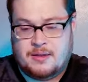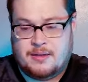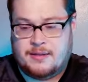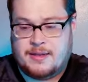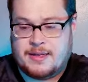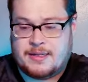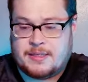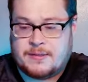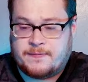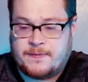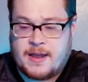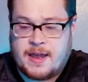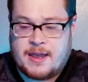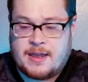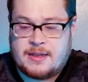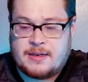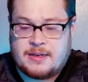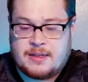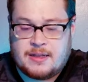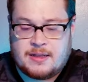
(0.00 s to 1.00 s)
Let's
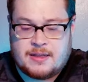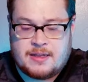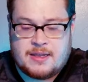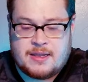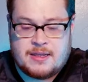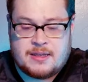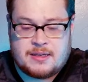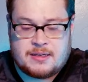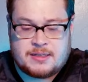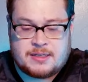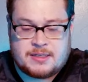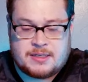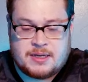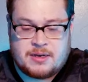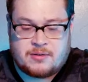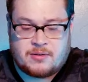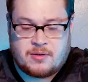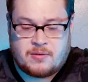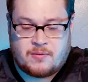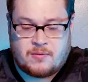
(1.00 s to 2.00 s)
find the
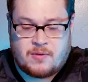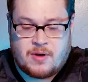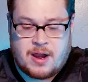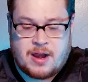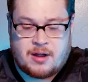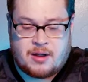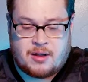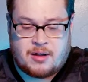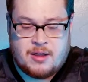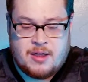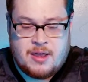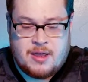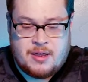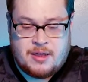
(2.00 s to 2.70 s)
secret rare.